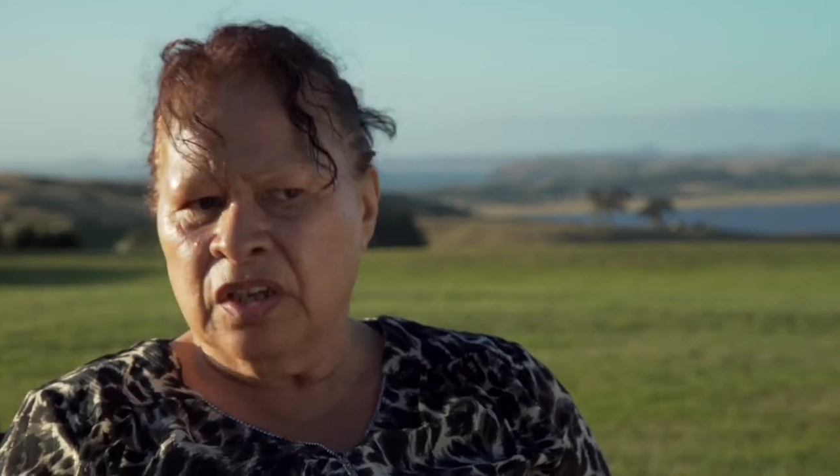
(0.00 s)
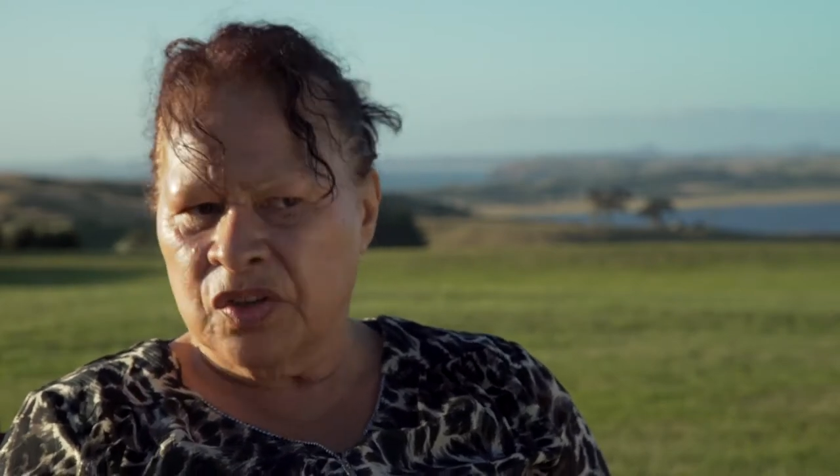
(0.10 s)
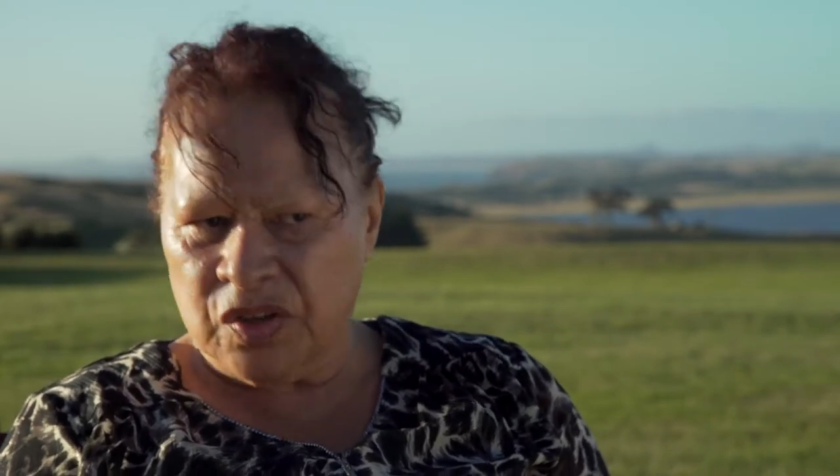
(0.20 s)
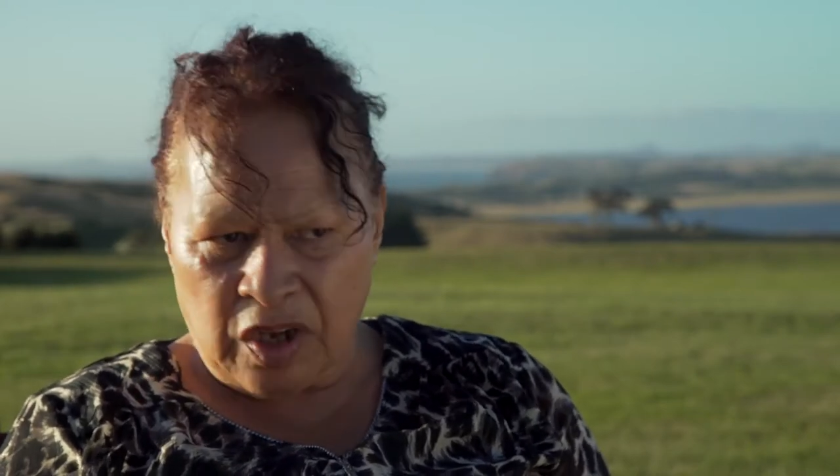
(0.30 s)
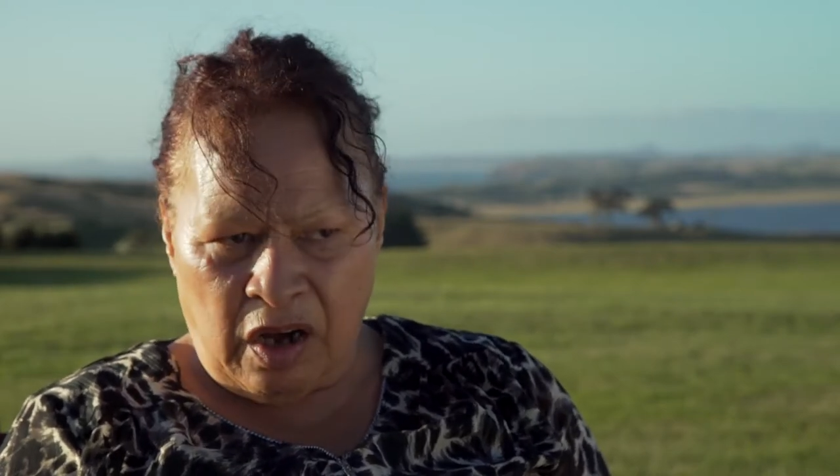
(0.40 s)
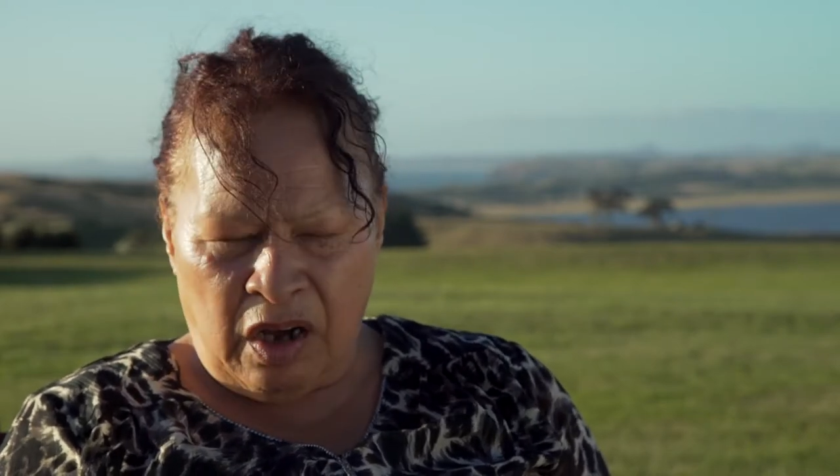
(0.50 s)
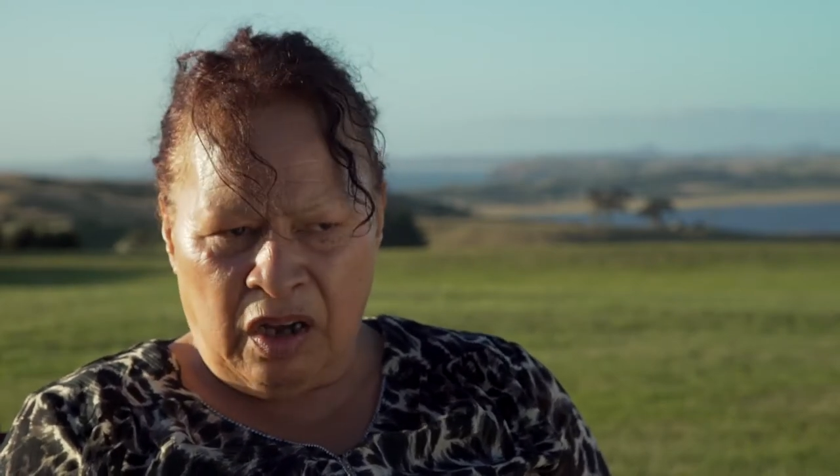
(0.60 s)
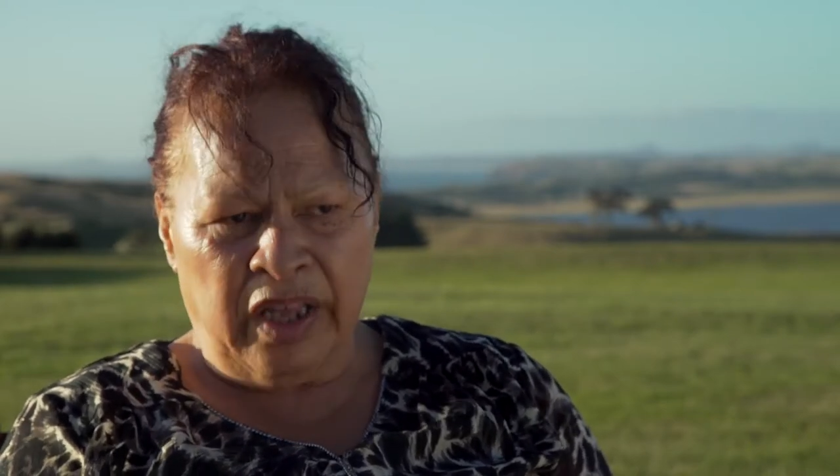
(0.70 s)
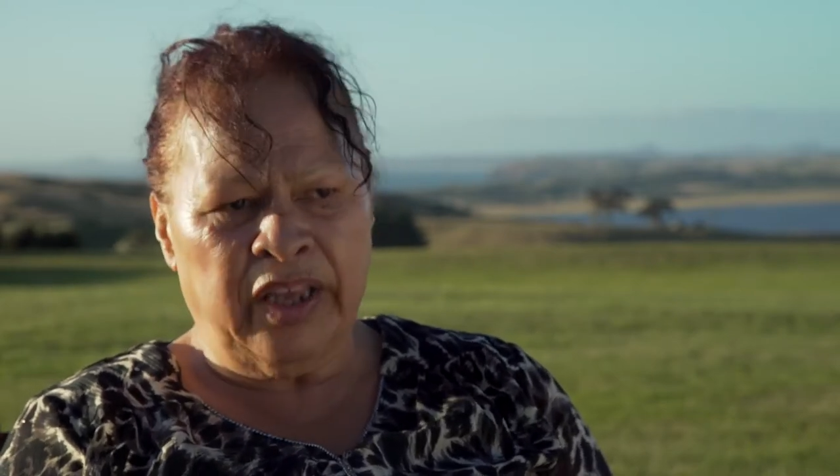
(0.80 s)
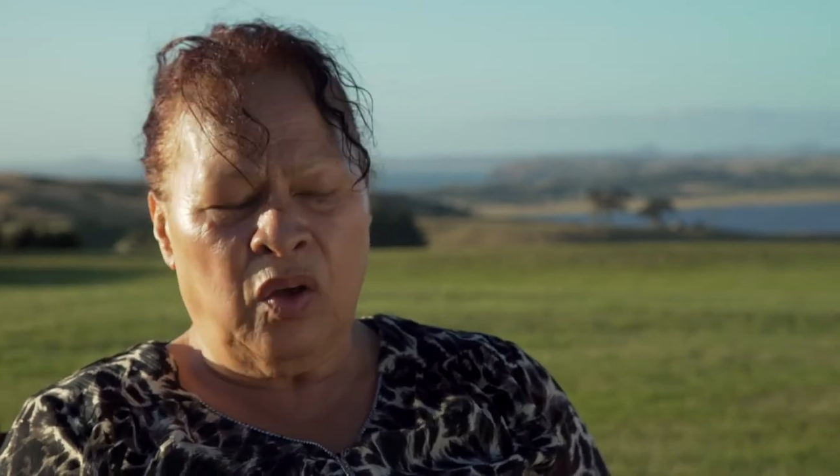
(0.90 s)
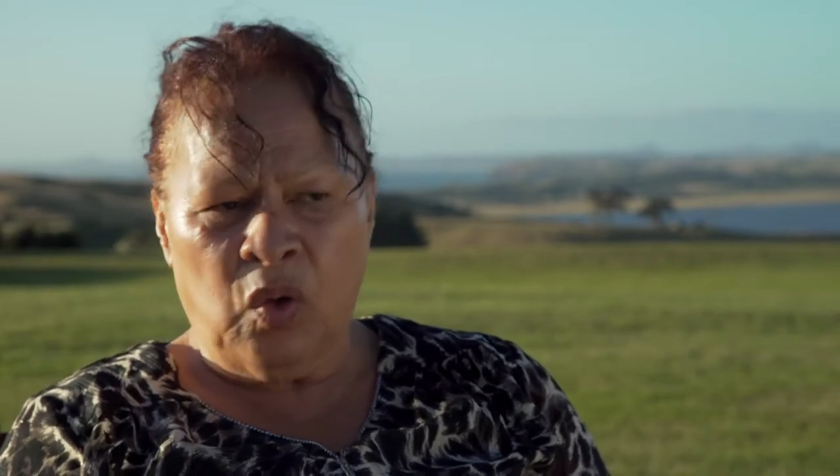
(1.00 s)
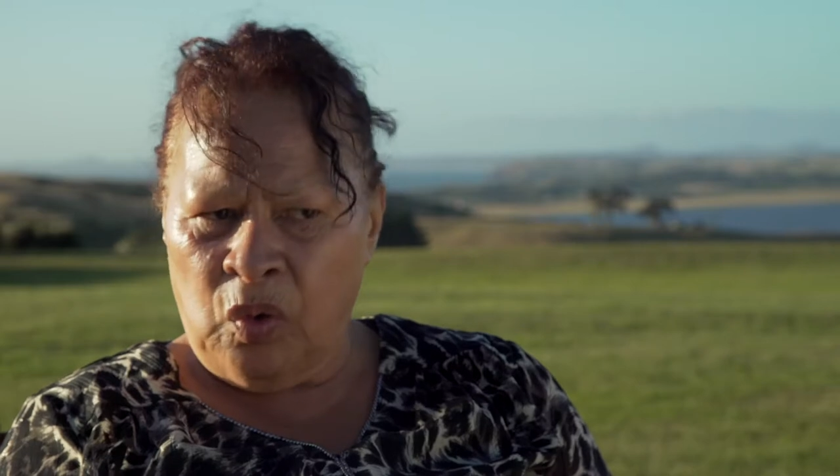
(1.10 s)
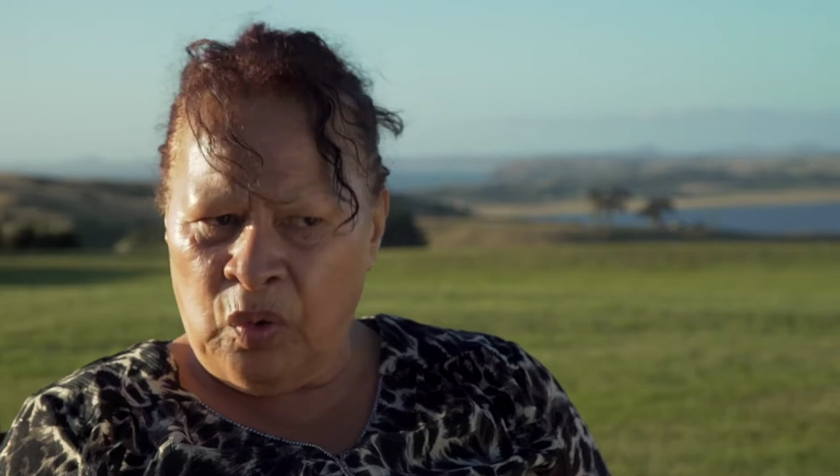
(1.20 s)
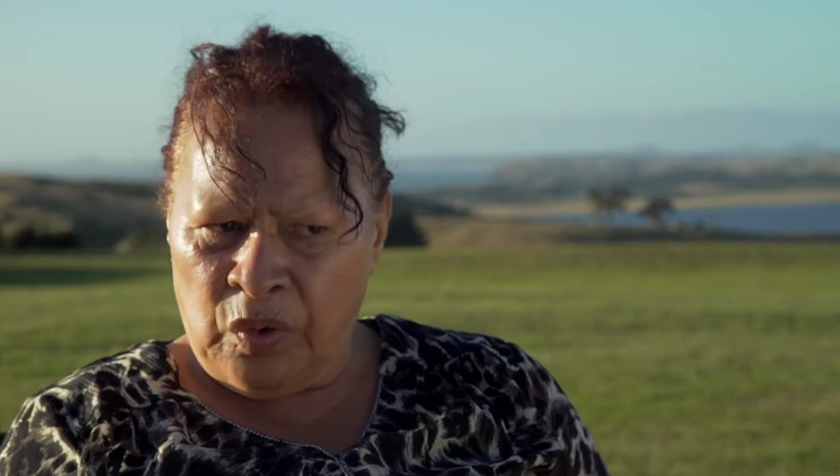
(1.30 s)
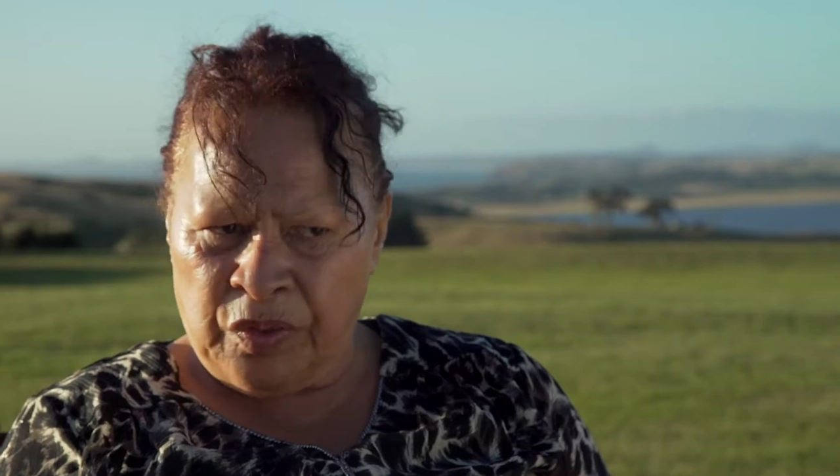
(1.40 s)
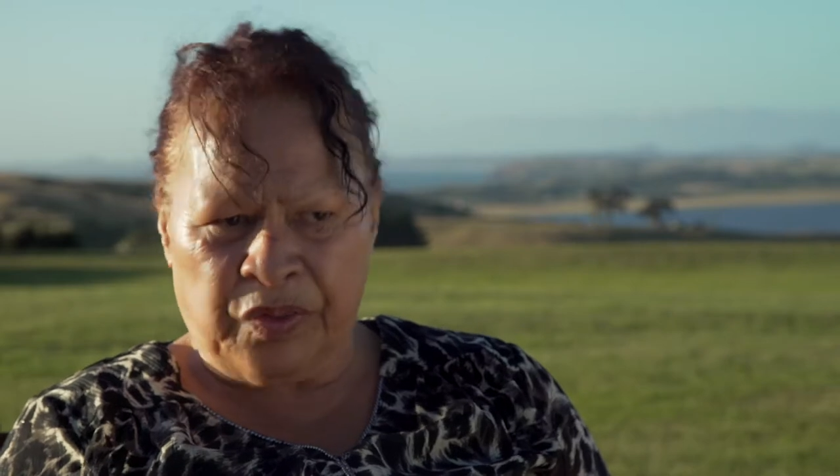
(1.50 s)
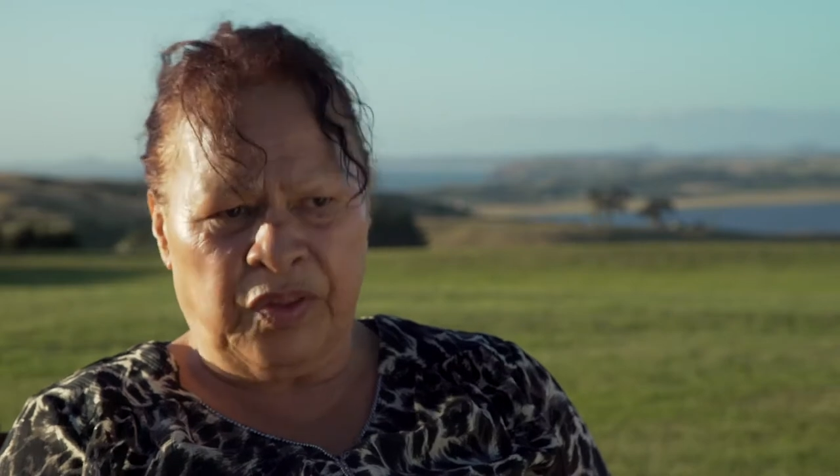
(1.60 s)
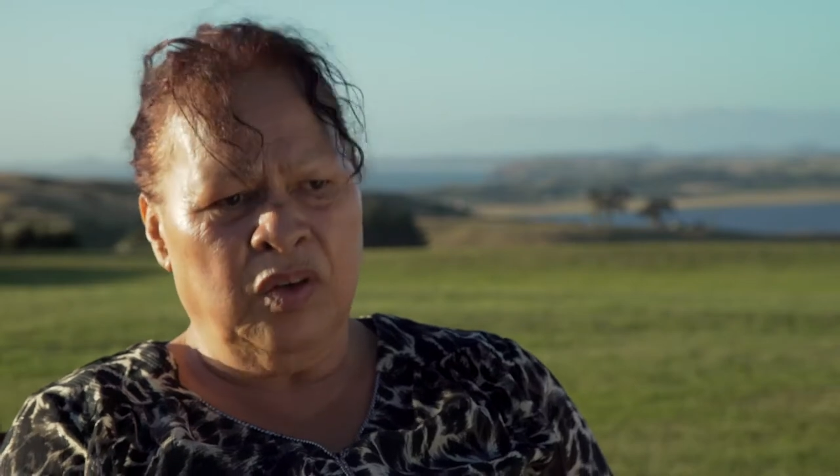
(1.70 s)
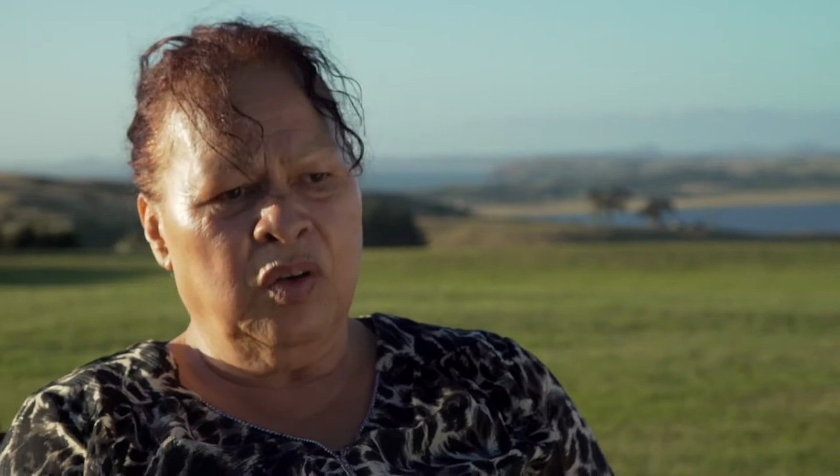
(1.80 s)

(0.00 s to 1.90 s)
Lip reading: sky, earth,